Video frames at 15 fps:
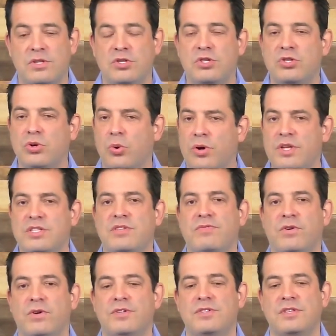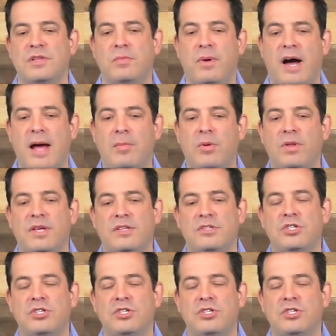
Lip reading: the shortest verse in the Bible is